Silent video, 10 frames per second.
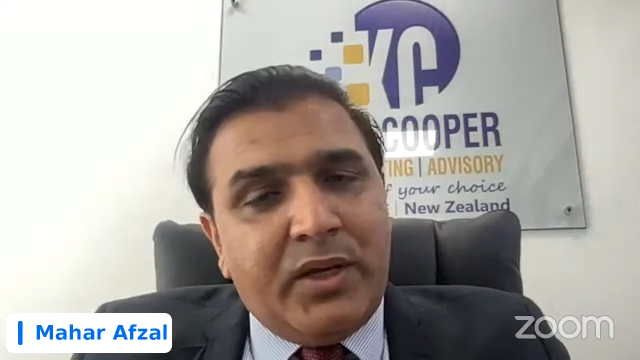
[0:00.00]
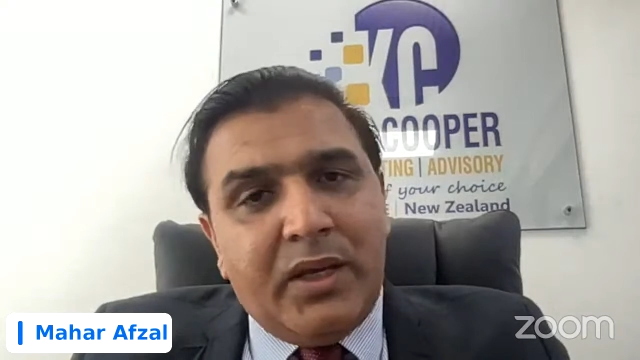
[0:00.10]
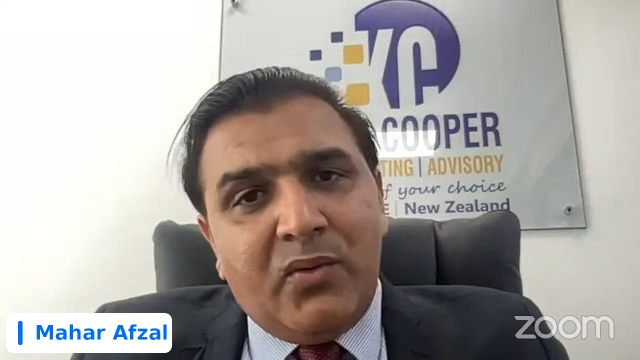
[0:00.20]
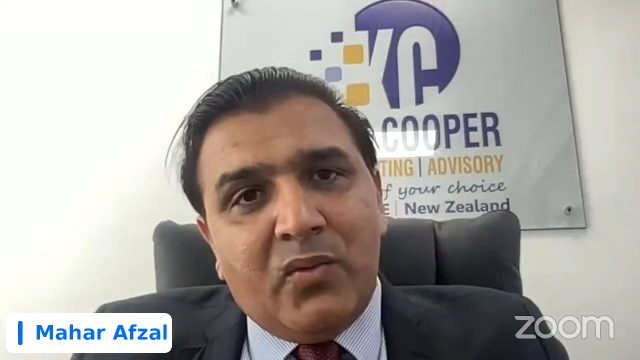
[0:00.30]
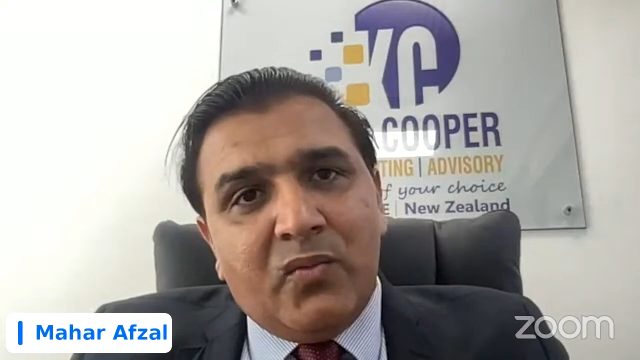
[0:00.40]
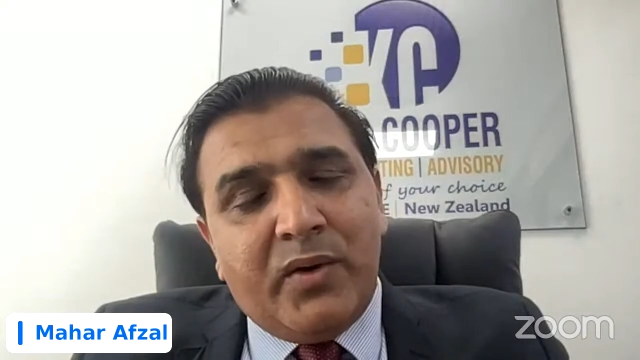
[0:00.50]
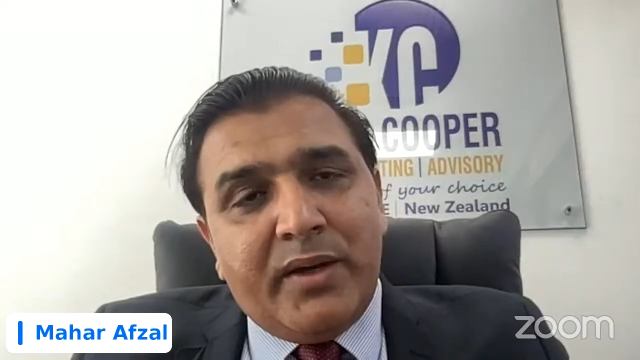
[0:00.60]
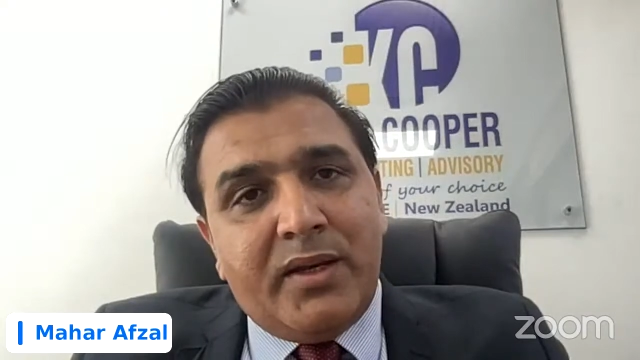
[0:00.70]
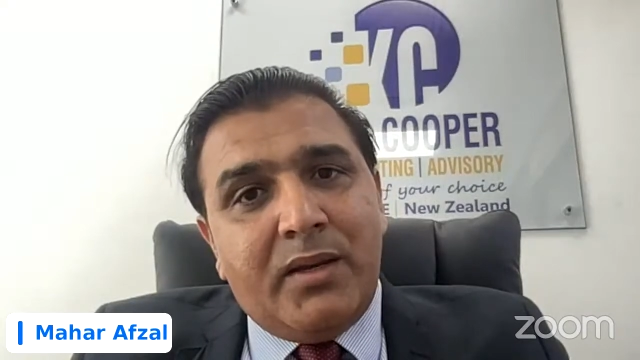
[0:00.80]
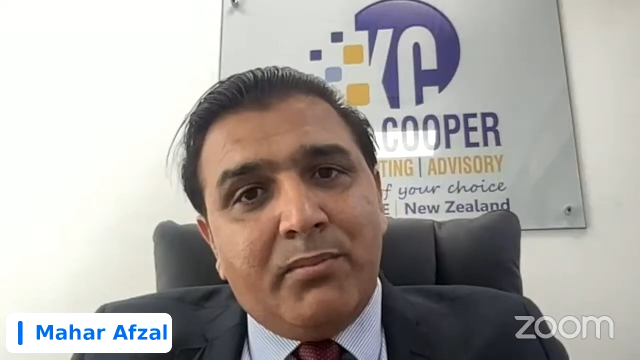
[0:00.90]
We have
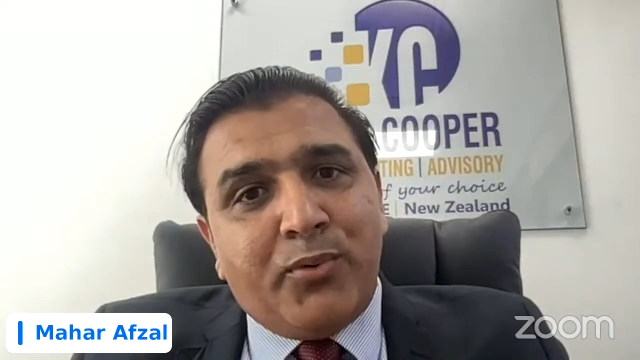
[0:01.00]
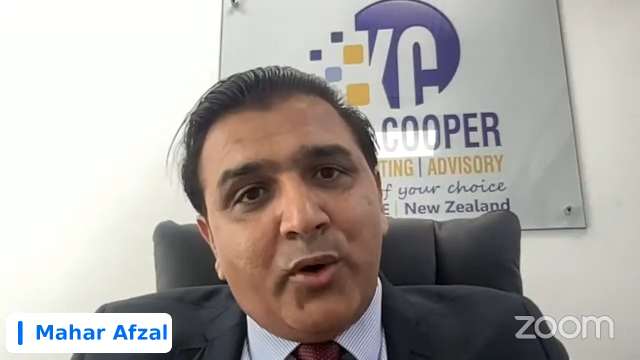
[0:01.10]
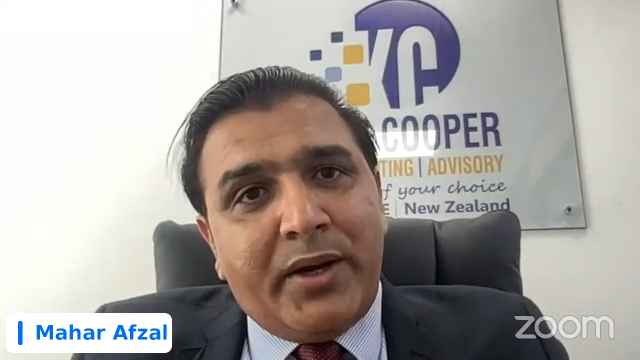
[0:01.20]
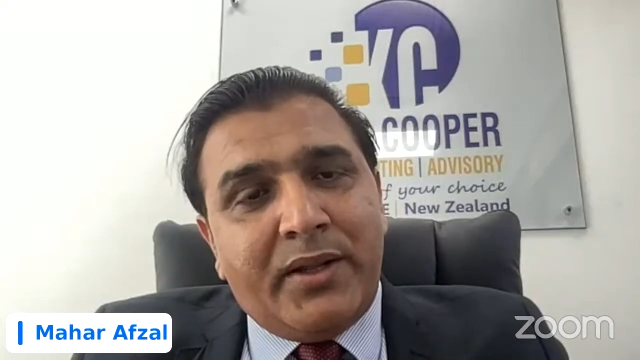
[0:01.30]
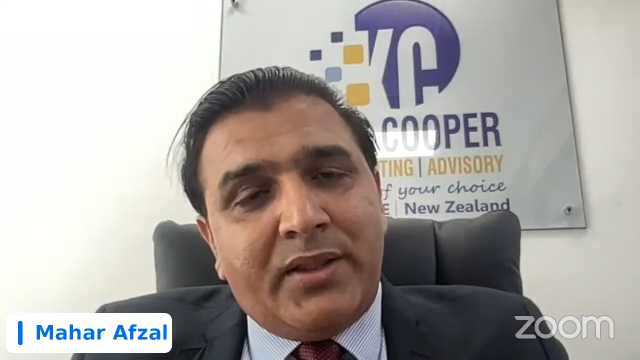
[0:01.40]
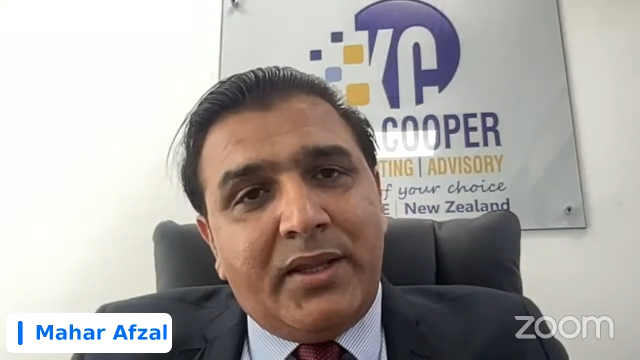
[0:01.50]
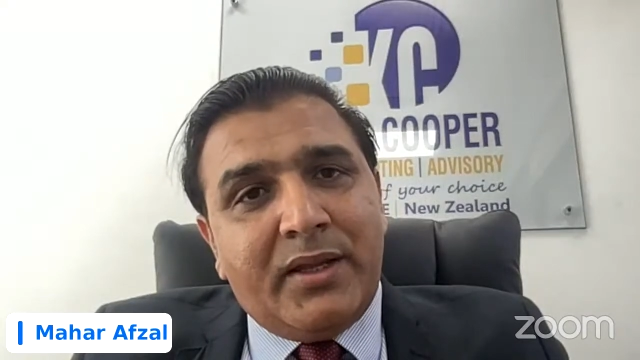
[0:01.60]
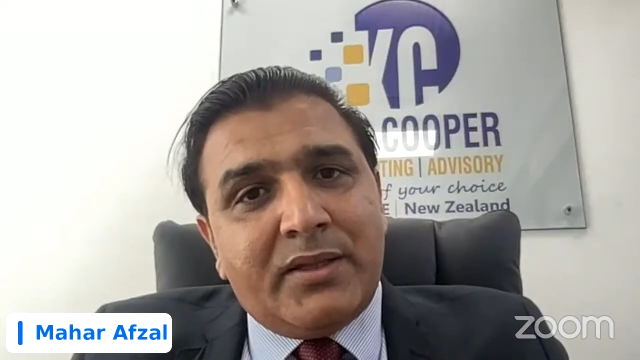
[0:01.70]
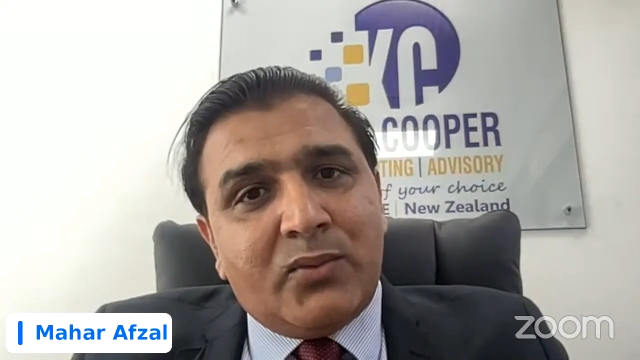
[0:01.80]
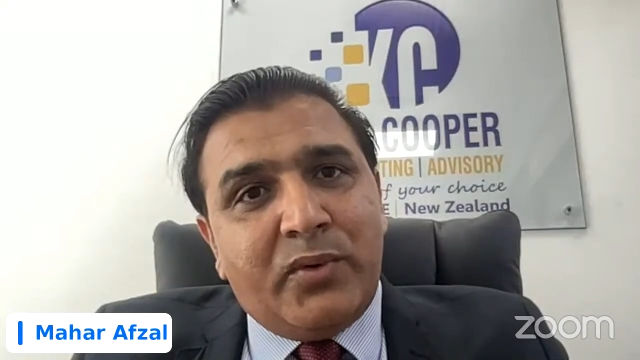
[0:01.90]
one important
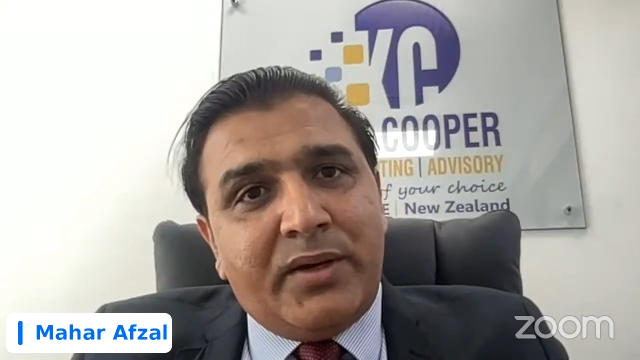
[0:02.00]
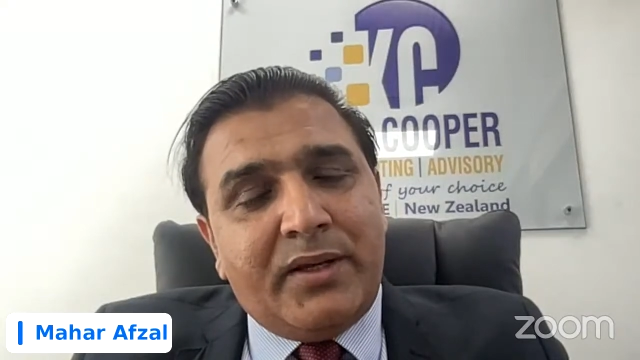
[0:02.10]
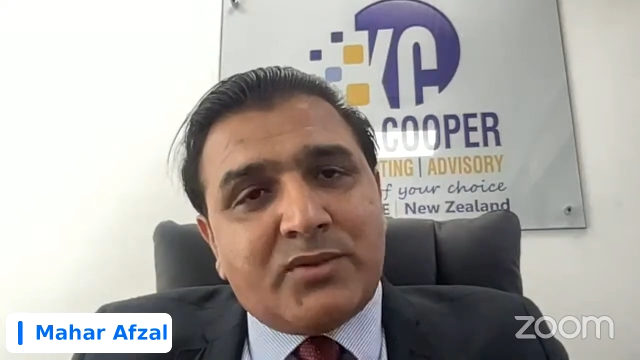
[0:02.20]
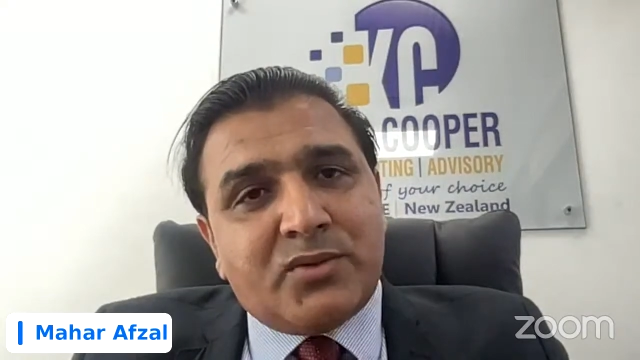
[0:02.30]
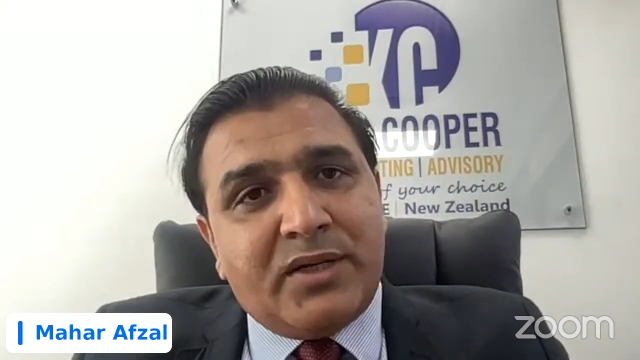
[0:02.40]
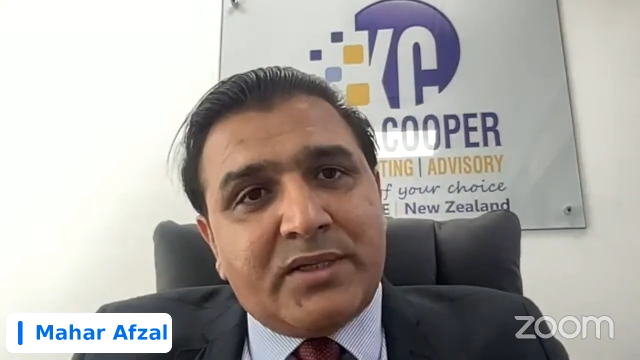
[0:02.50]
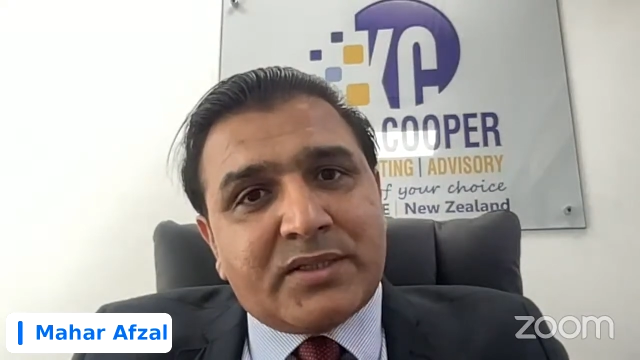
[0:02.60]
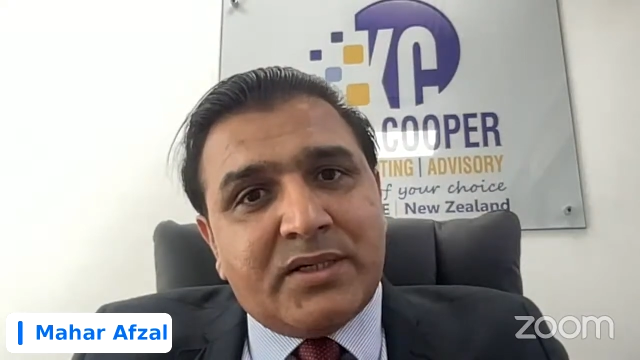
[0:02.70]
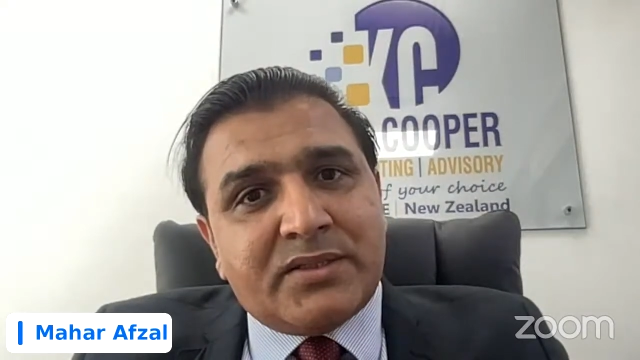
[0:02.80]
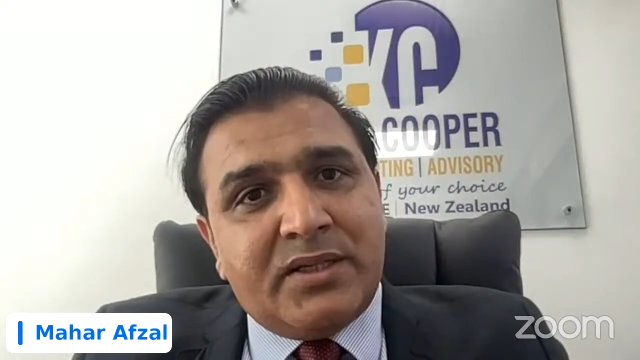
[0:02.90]
thing that we need to
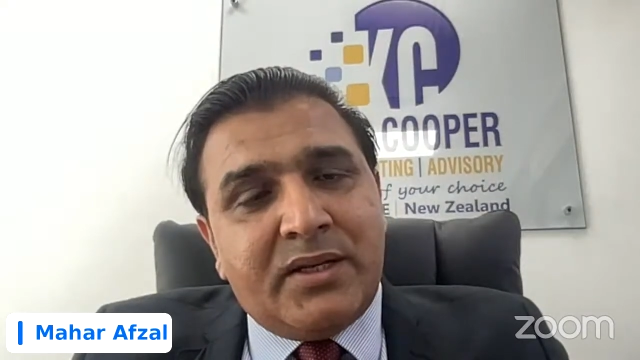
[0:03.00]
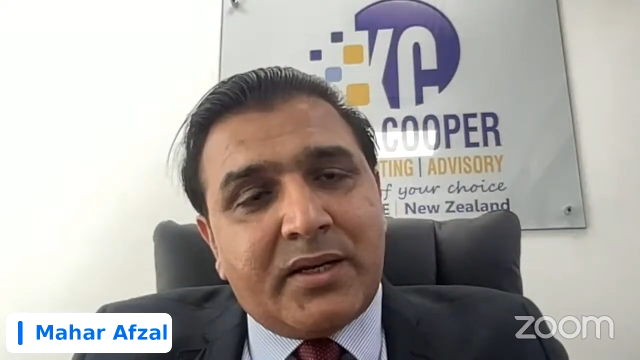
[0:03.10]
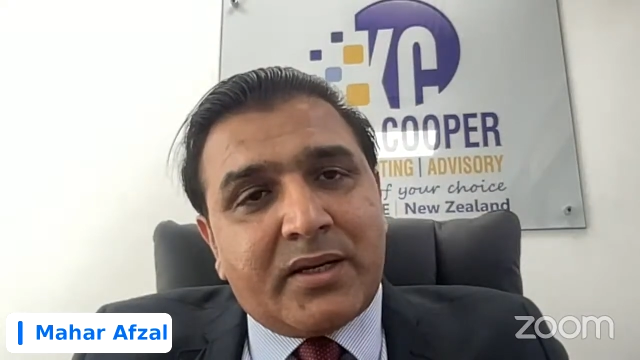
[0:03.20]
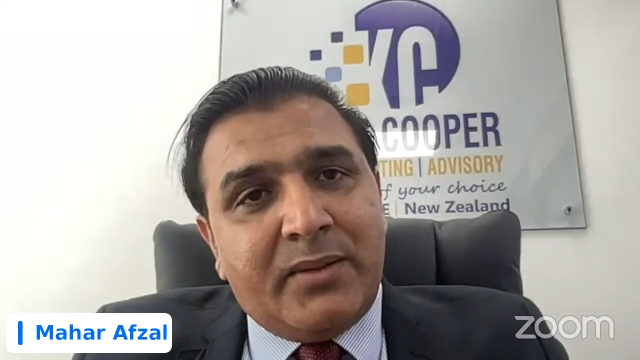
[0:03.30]
discuss in our